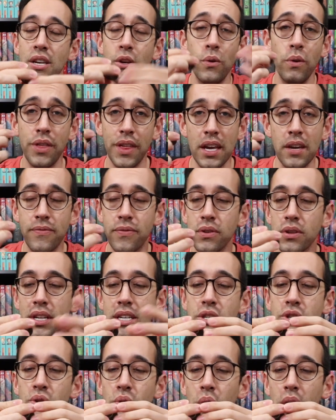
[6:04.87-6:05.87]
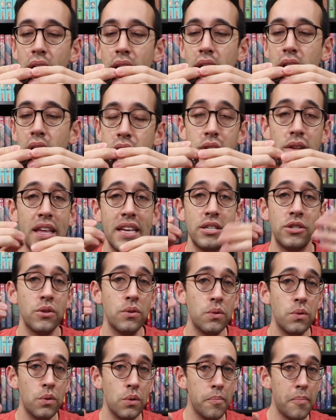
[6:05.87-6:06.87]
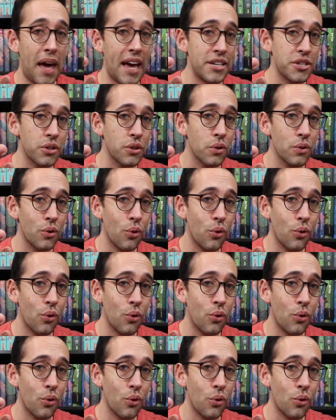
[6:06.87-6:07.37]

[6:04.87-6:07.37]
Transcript: new thing for LitJoy. Do they do magical